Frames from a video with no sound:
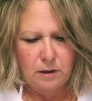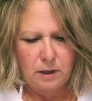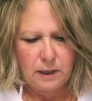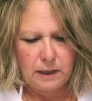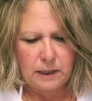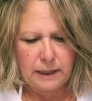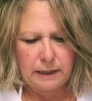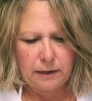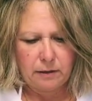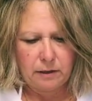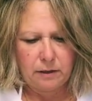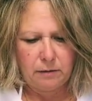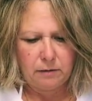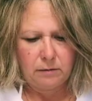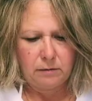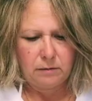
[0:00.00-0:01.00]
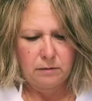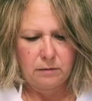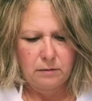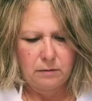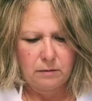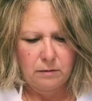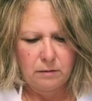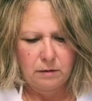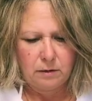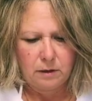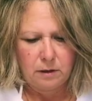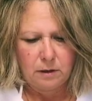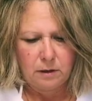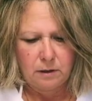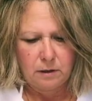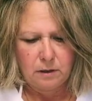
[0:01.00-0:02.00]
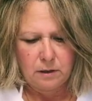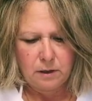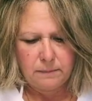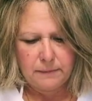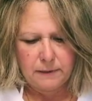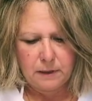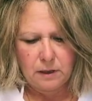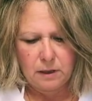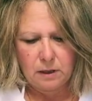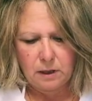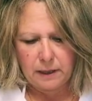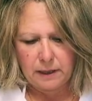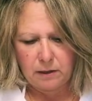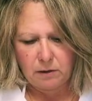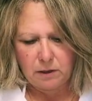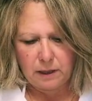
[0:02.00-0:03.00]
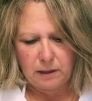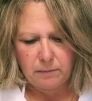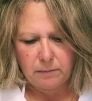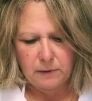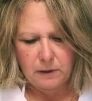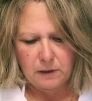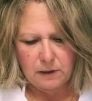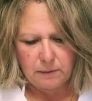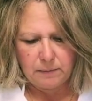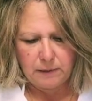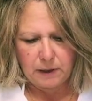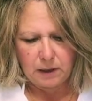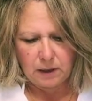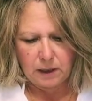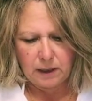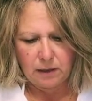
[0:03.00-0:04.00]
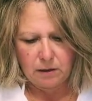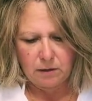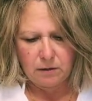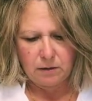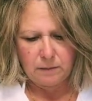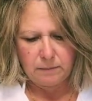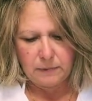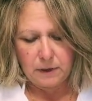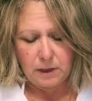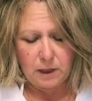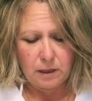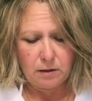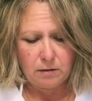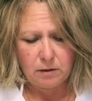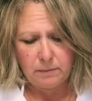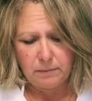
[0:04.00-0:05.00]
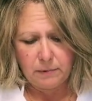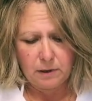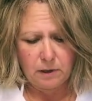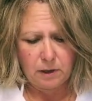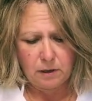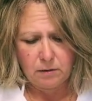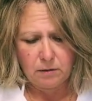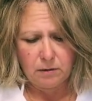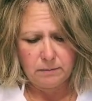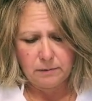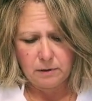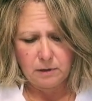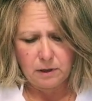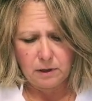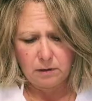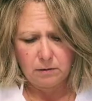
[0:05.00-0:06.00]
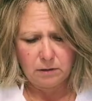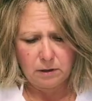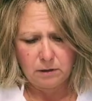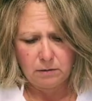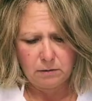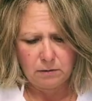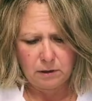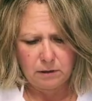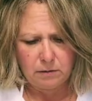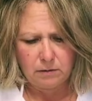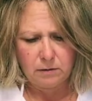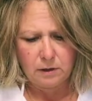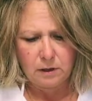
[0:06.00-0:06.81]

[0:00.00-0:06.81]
and layering. Dipping and layering, dipping and layer, dipping, layer, dipping, layer, dipping, layer, layer.